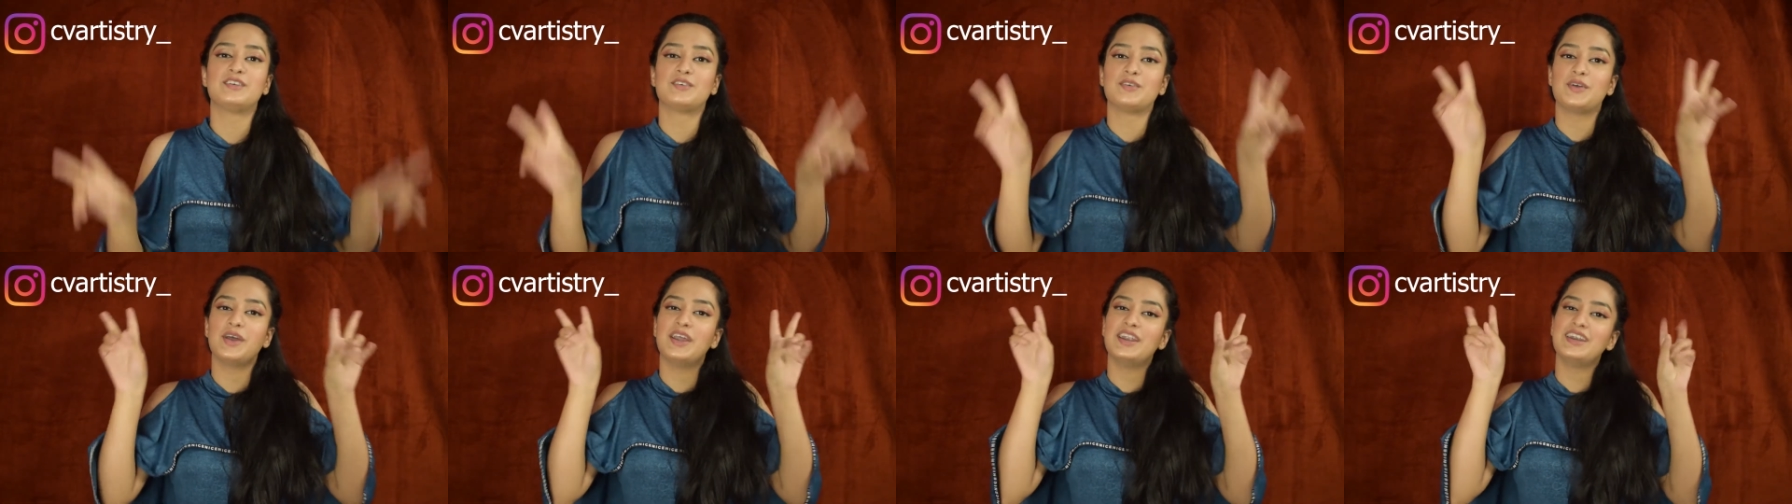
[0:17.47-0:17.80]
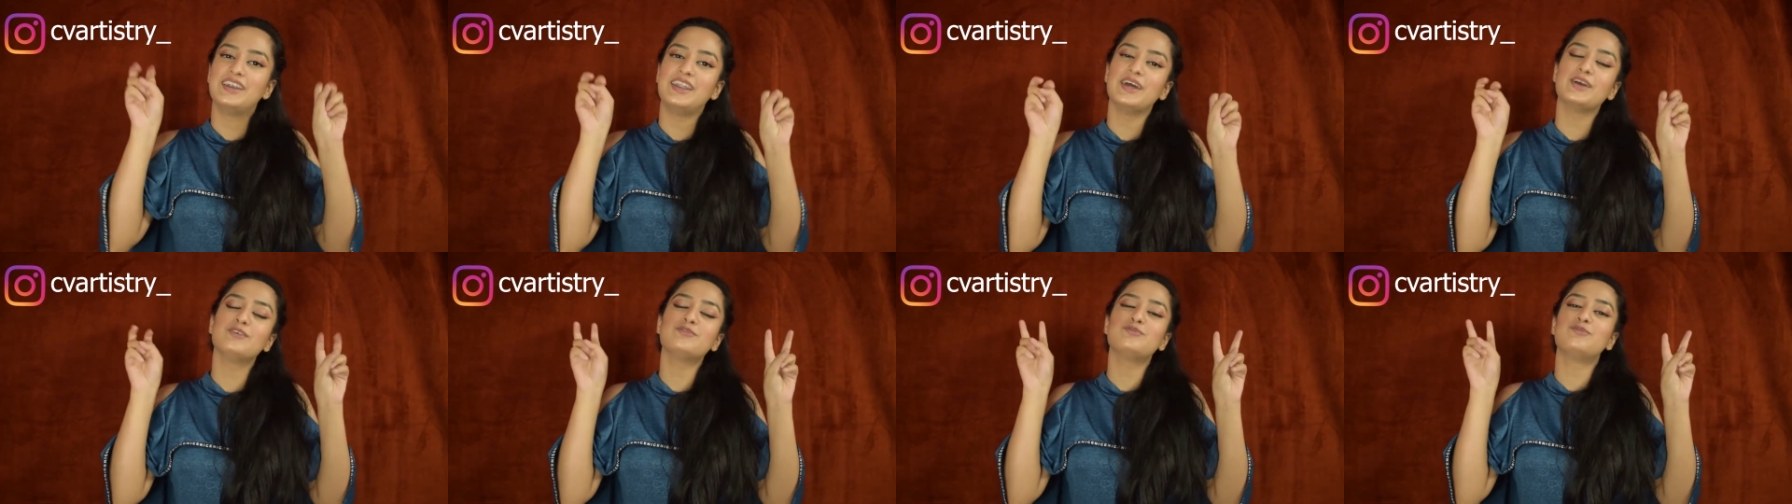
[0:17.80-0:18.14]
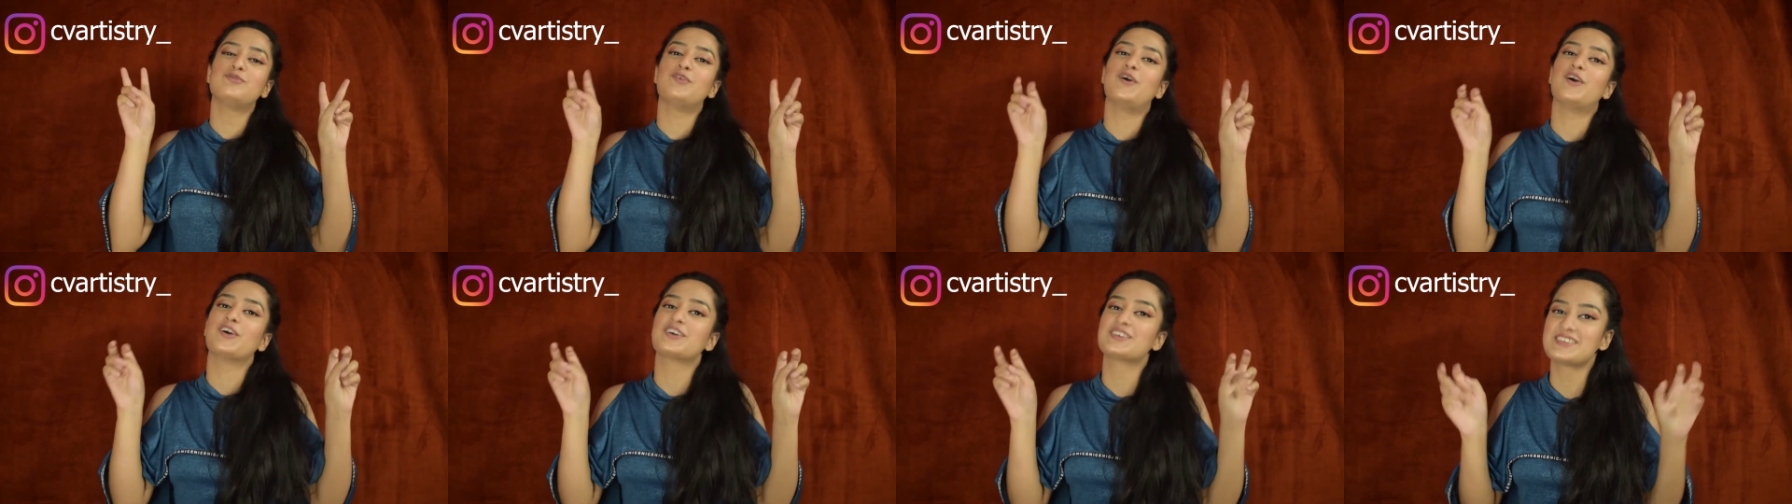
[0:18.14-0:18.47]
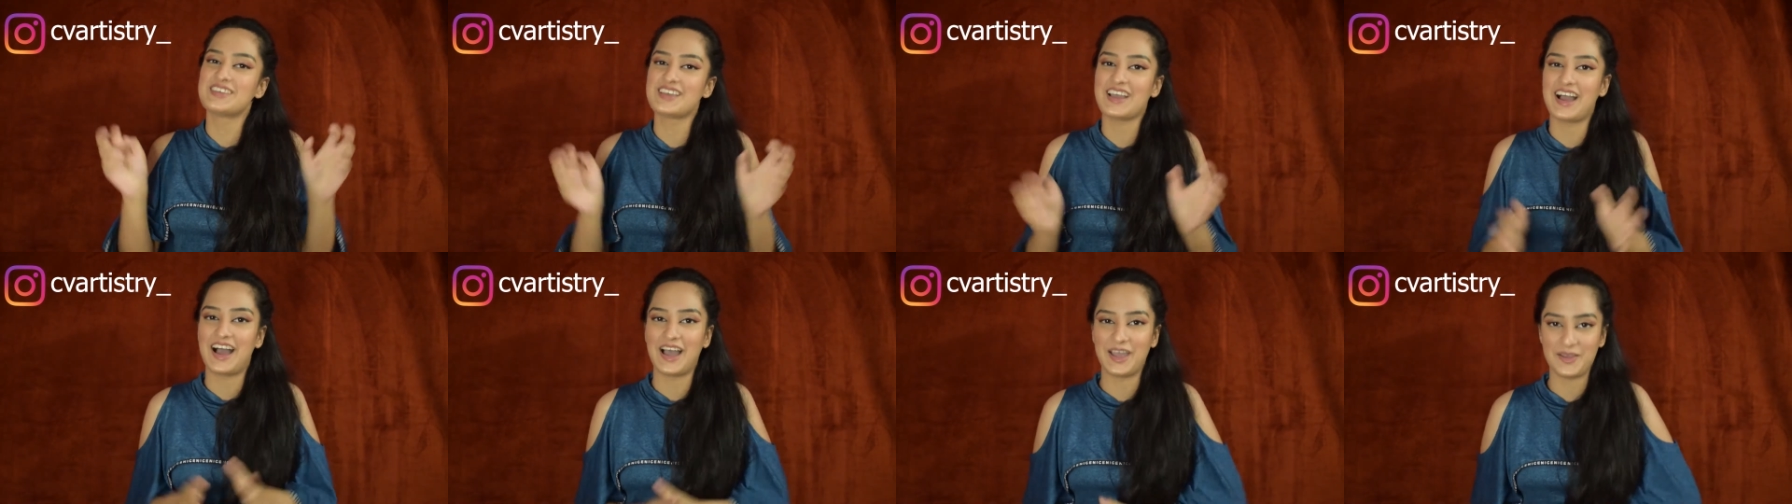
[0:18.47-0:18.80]
trending
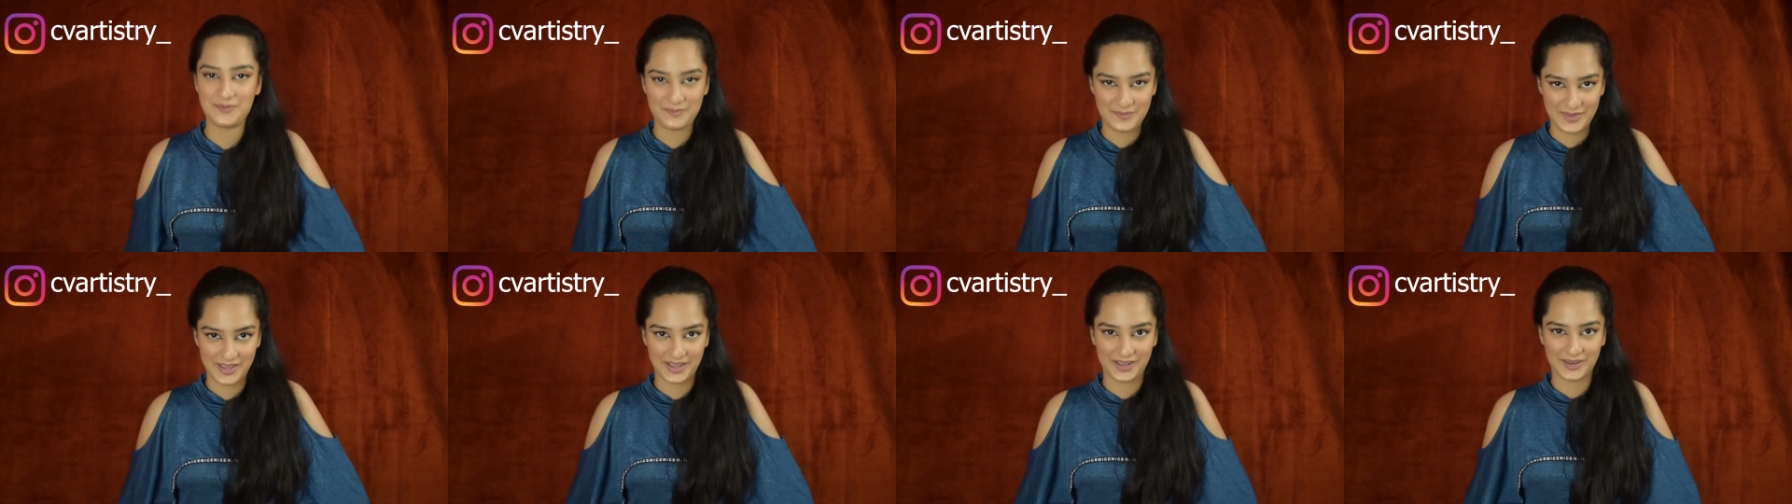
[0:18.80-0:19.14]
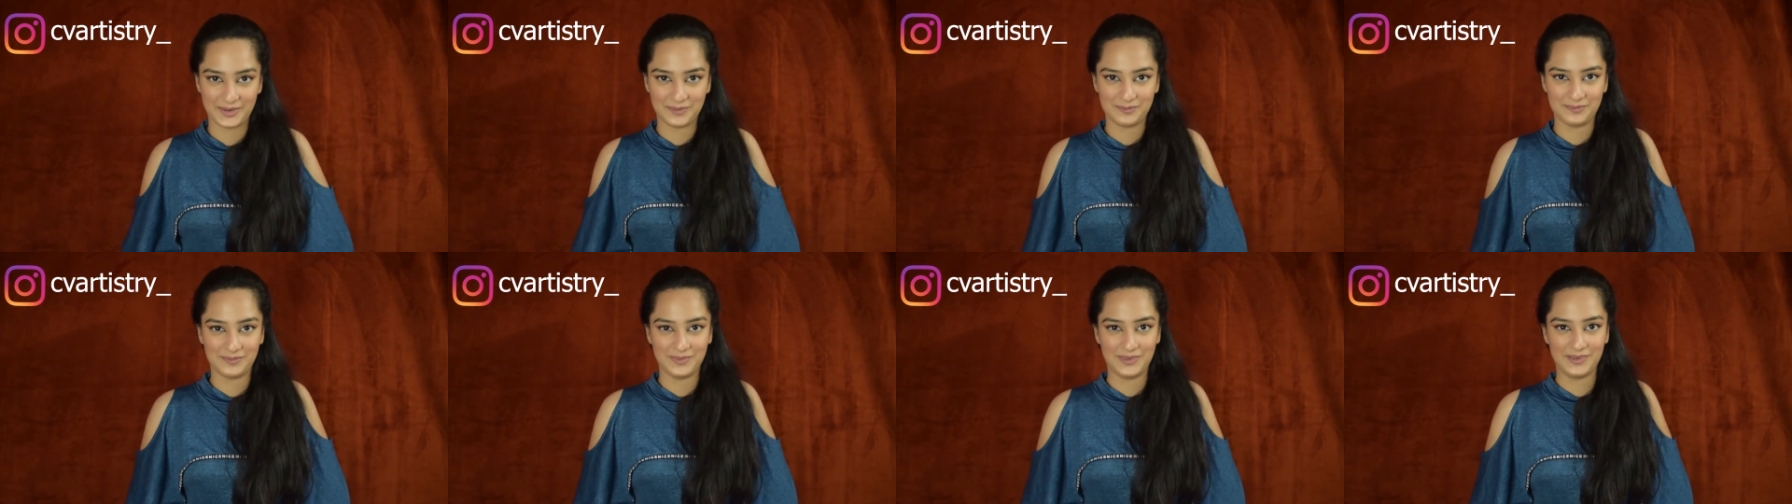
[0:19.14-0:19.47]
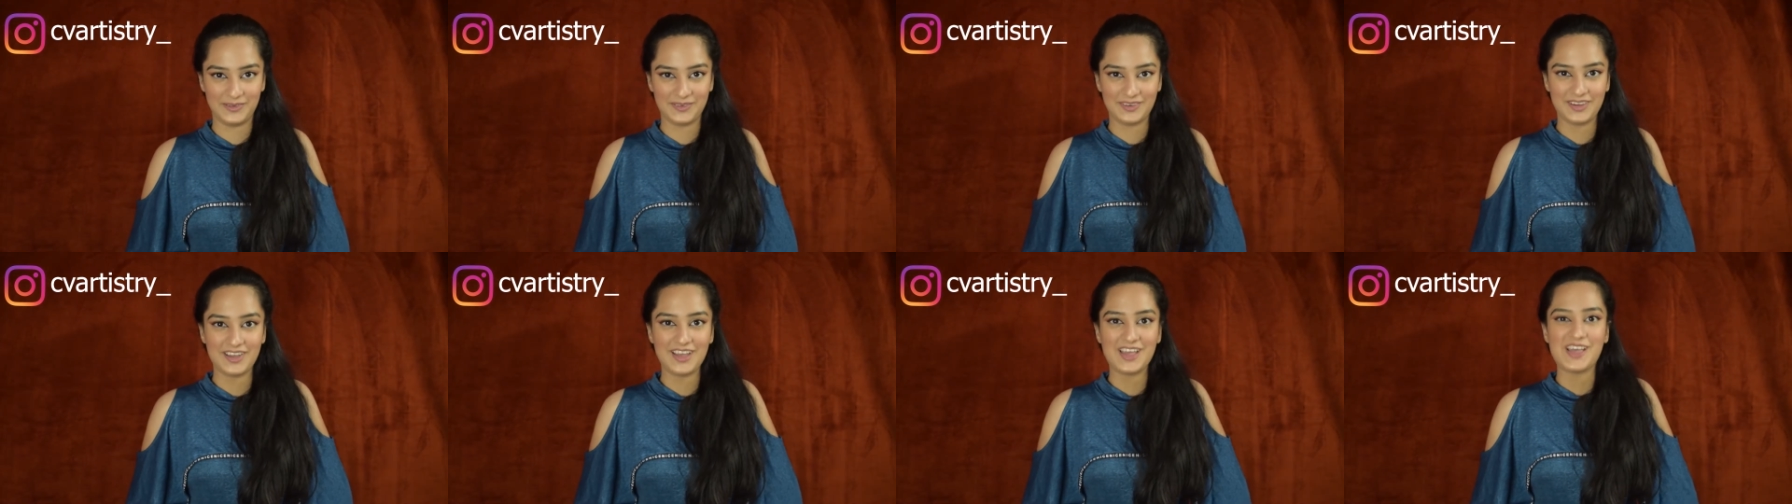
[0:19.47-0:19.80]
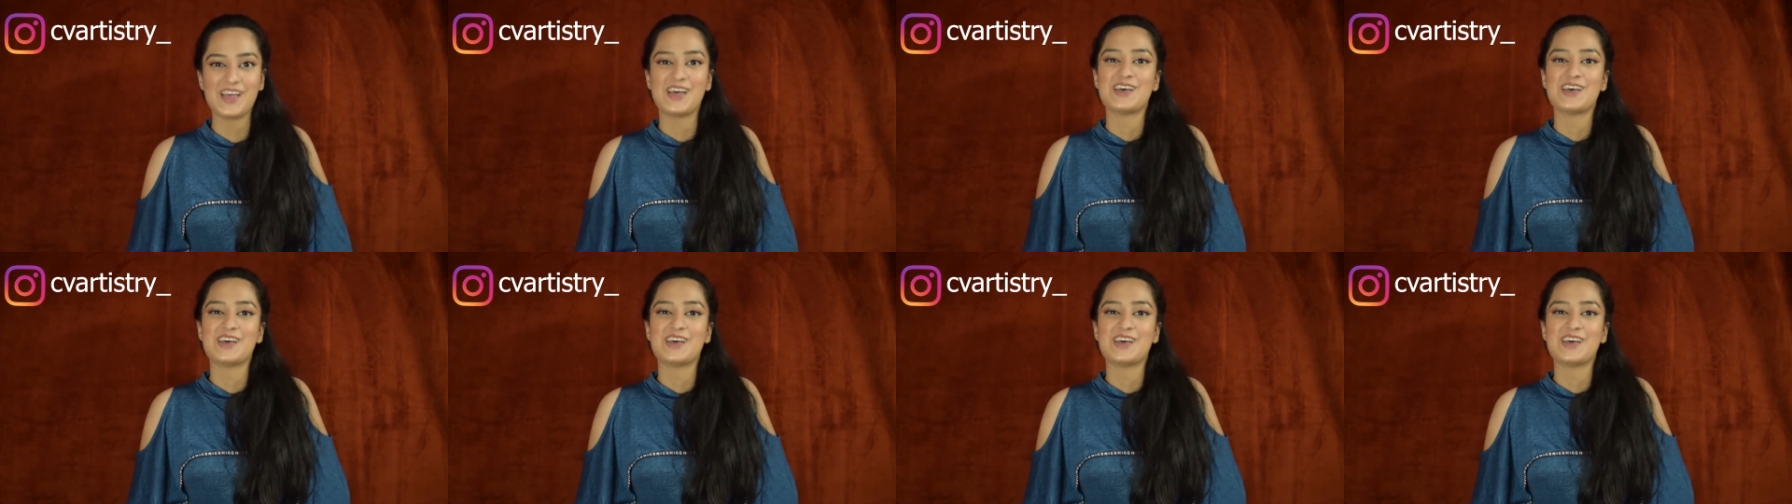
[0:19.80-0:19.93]
foxy eye makeup look.